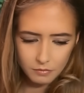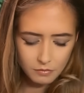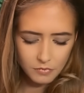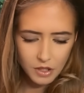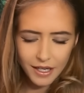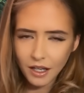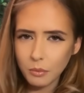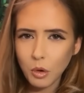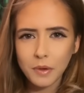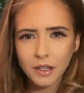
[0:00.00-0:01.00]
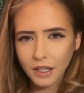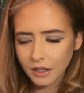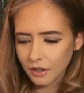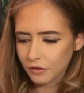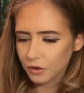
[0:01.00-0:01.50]
had a moment like
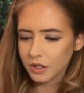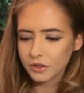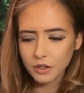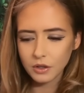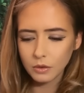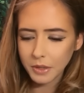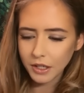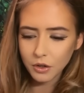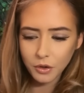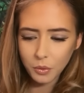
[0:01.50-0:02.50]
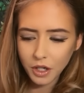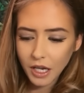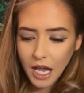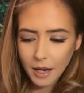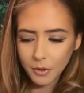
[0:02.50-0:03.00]
that a few years ago. Oh my god, at
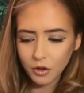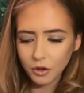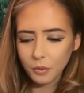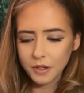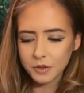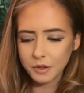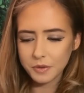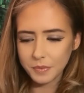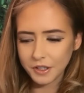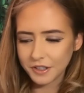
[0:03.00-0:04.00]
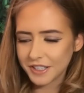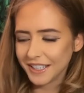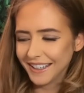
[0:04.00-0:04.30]
work. I'm not going to go into it because